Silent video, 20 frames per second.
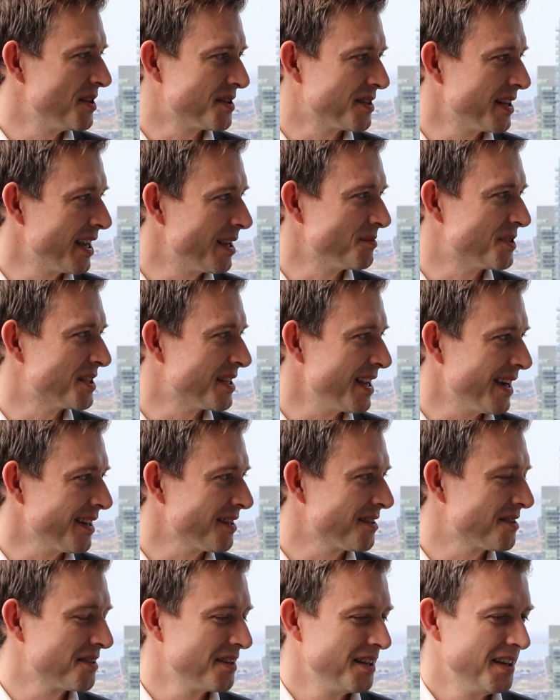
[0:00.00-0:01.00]
the same
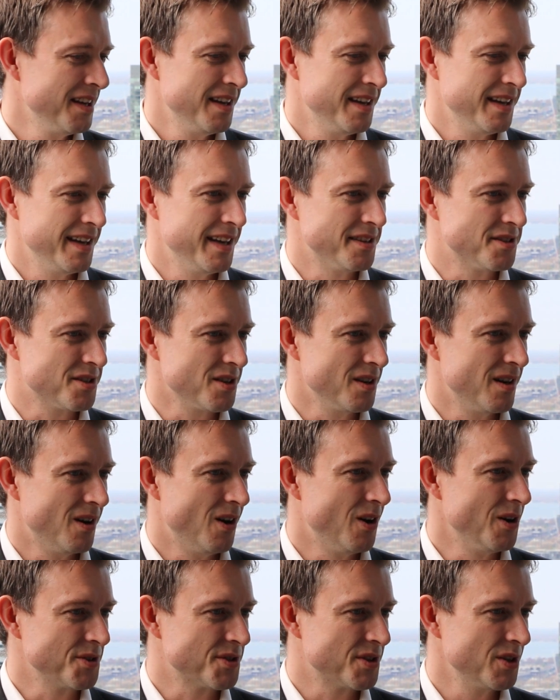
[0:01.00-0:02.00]
sex. It's
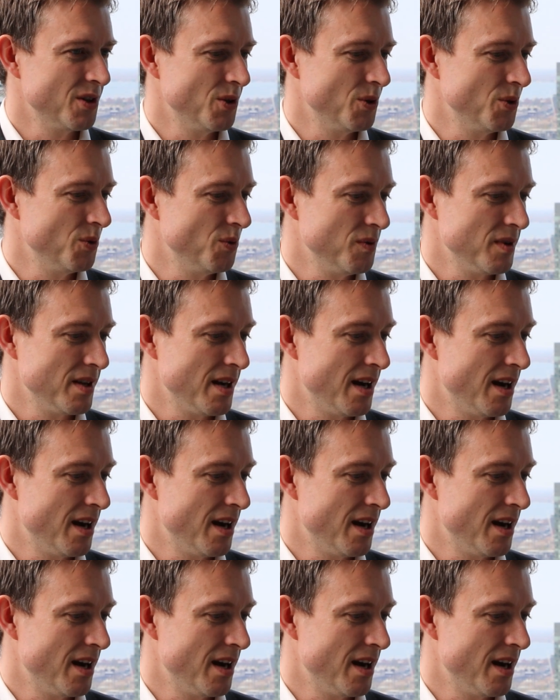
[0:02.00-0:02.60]
also